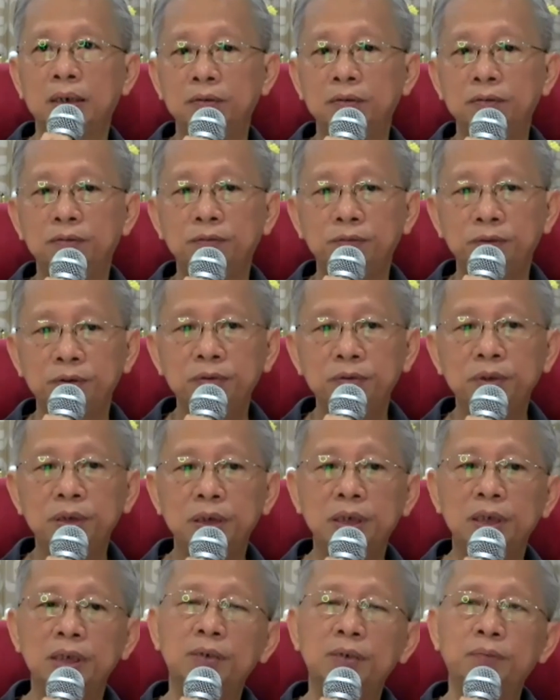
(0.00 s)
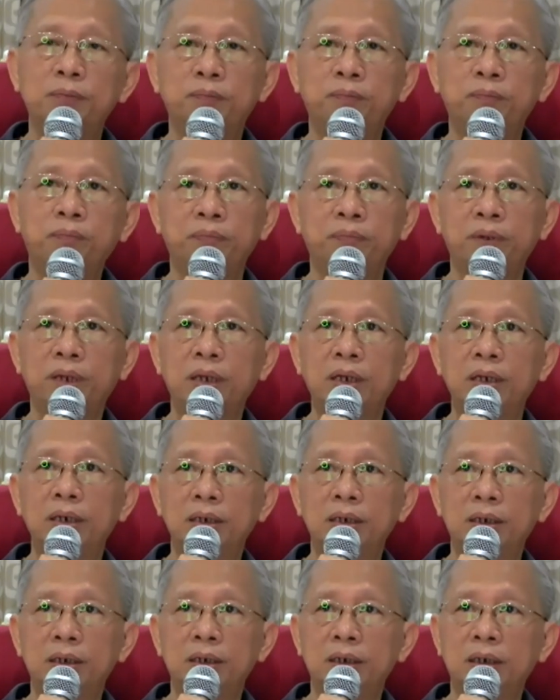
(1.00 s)
in future,
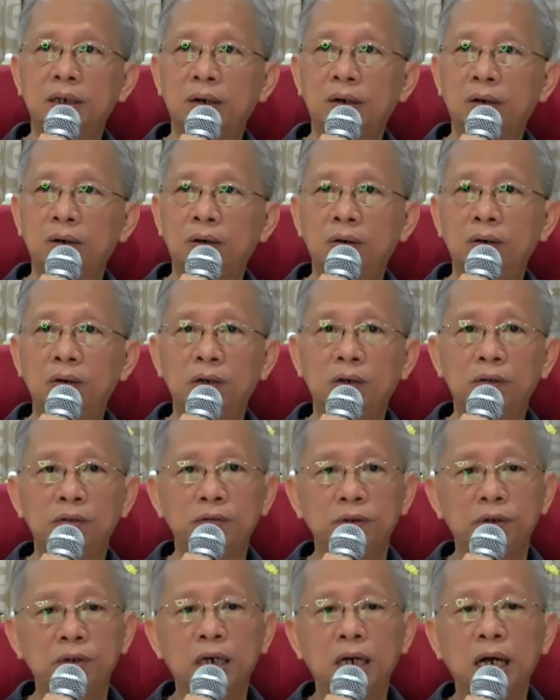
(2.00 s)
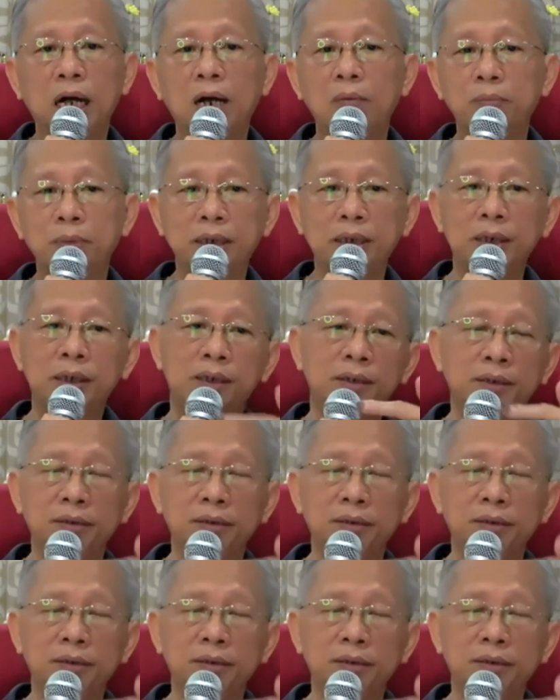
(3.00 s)
all of your coming